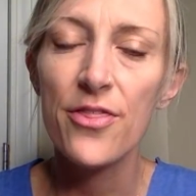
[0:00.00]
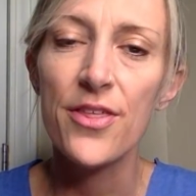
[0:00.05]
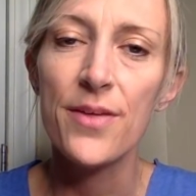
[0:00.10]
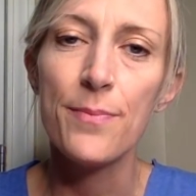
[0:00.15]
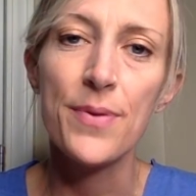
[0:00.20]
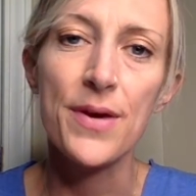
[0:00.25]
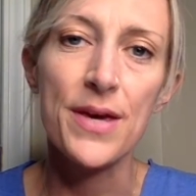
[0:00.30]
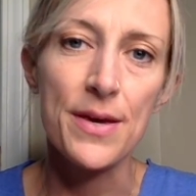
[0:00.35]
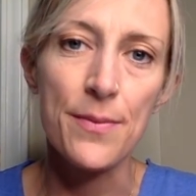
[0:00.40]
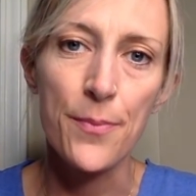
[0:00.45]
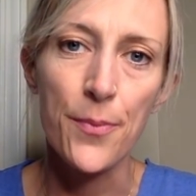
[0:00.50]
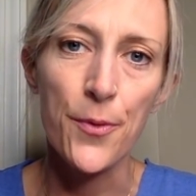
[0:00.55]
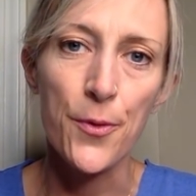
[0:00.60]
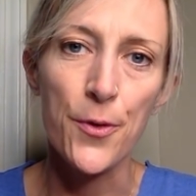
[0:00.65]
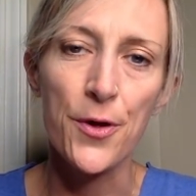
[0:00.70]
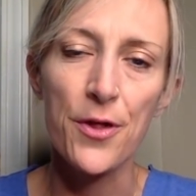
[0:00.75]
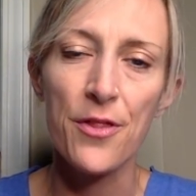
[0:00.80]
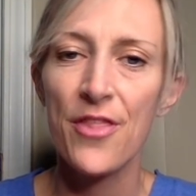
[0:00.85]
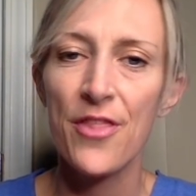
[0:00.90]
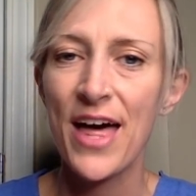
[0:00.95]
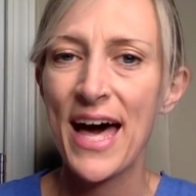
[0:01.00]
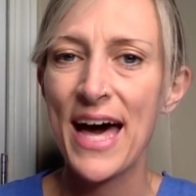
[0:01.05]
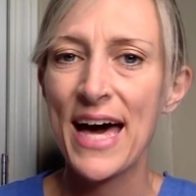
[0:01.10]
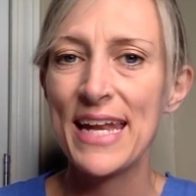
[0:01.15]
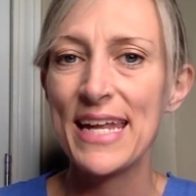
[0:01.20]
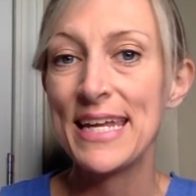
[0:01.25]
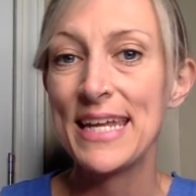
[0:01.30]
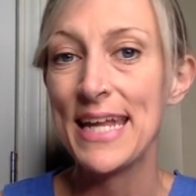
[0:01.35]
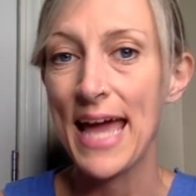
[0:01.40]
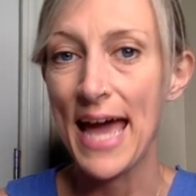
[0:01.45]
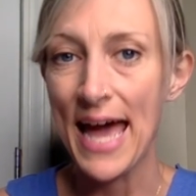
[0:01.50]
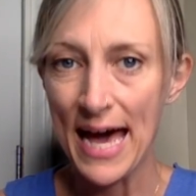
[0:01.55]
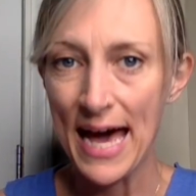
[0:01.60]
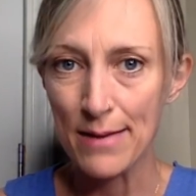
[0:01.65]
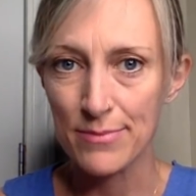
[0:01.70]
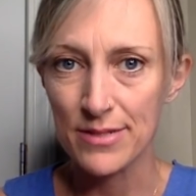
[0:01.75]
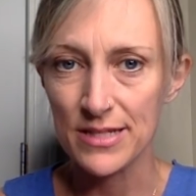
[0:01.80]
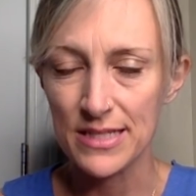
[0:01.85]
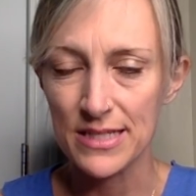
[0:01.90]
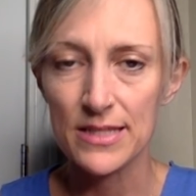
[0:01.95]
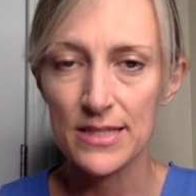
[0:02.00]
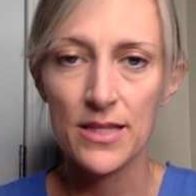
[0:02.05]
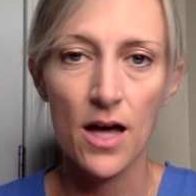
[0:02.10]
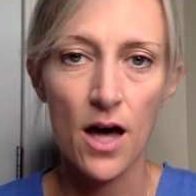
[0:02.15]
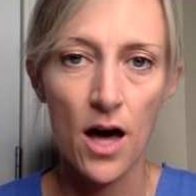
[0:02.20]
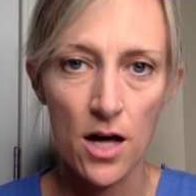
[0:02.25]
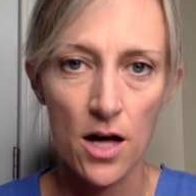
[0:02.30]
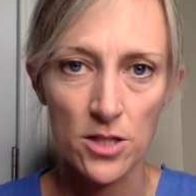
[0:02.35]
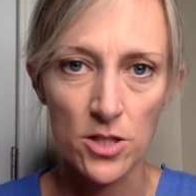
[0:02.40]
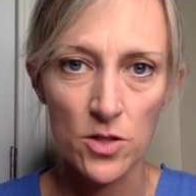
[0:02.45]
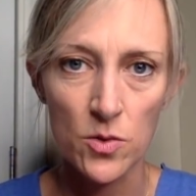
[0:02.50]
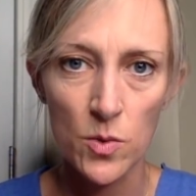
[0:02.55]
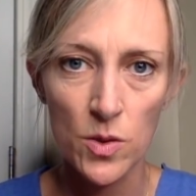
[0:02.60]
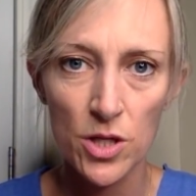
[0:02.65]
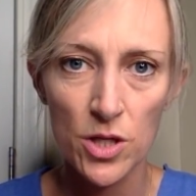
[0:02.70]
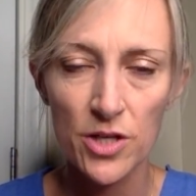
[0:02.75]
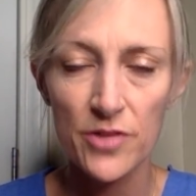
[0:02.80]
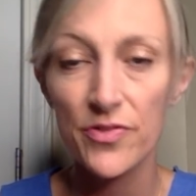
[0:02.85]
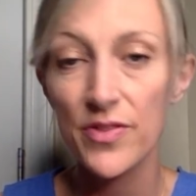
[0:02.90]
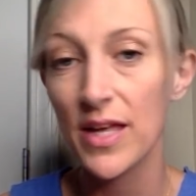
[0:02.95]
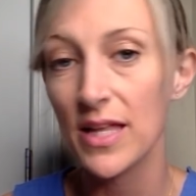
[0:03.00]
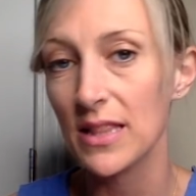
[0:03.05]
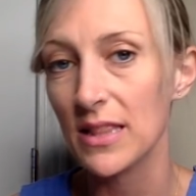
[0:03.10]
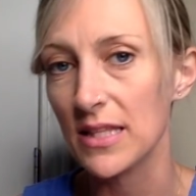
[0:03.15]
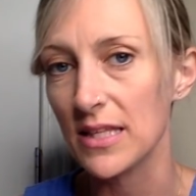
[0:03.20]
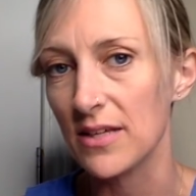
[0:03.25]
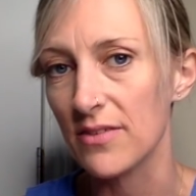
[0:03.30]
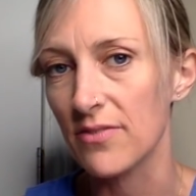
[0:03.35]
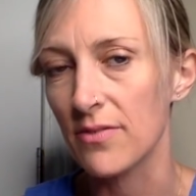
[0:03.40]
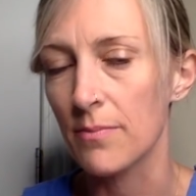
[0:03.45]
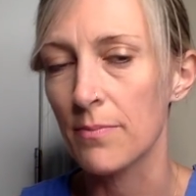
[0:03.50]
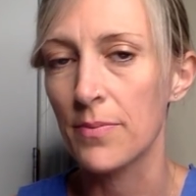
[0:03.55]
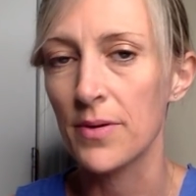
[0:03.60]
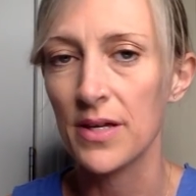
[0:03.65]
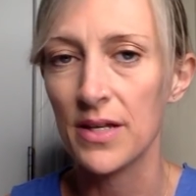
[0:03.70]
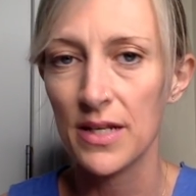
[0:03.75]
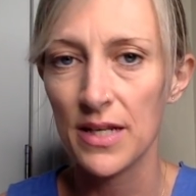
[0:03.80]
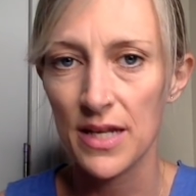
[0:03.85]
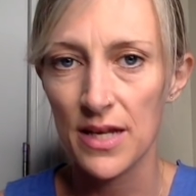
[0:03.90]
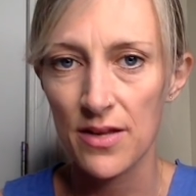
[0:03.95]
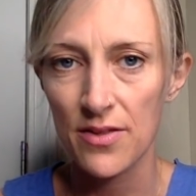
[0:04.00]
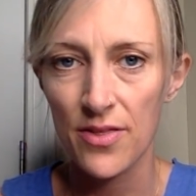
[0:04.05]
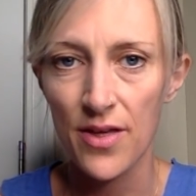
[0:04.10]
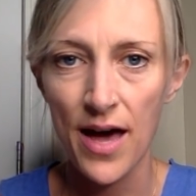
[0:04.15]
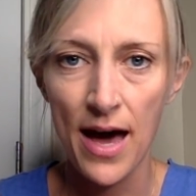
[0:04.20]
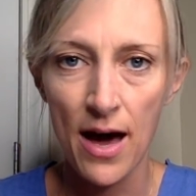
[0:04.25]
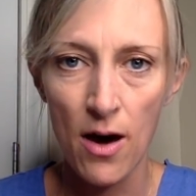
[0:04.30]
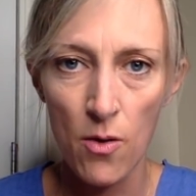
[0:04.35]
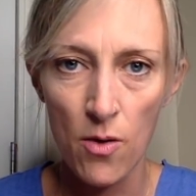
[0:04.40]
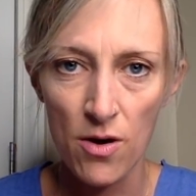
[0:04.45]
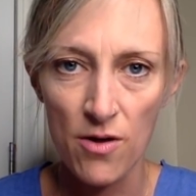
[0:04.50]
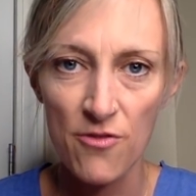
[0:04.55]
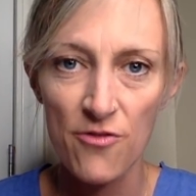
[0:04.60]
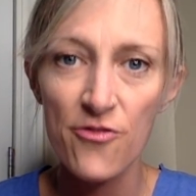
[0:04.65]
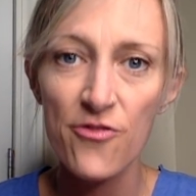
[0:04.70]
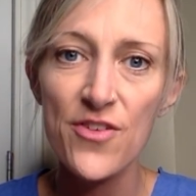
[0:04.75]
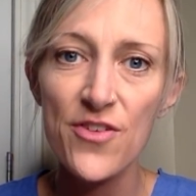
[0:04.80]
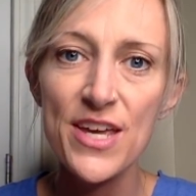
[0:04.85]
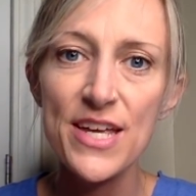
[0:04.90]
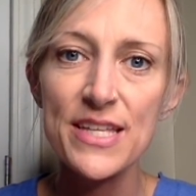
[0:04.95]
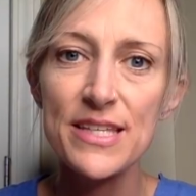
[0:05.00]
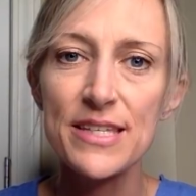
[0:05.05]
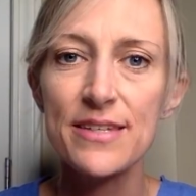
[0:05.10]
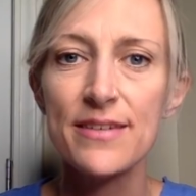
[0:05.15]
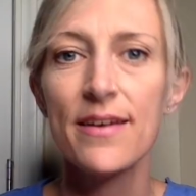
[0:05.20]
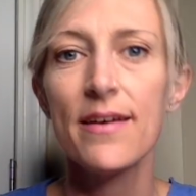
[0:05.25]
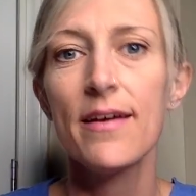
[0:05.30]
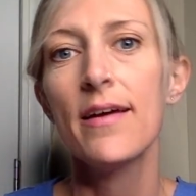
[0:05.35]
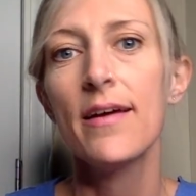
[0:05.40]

the people that inhabit the hollow earth that live beneath our feet,